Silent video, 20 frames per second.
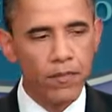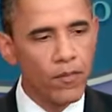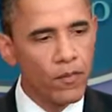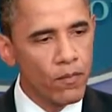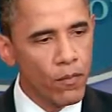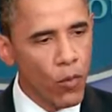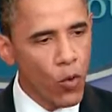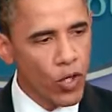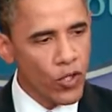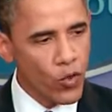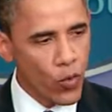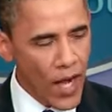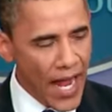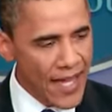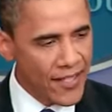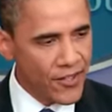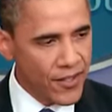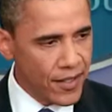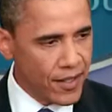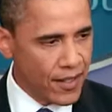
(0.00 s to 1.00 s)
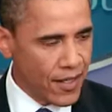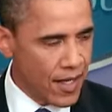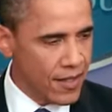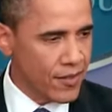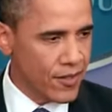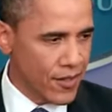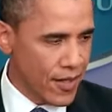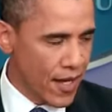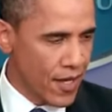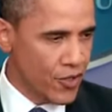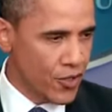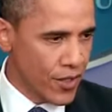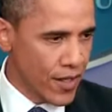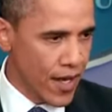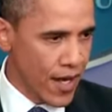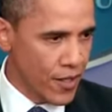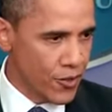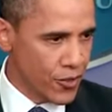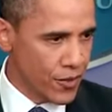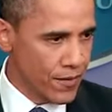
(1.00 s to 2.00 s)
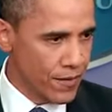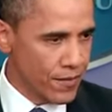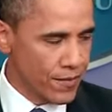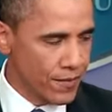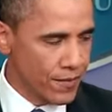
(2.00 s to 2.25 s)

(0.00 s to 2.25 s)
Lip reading: more drastic cuts to education,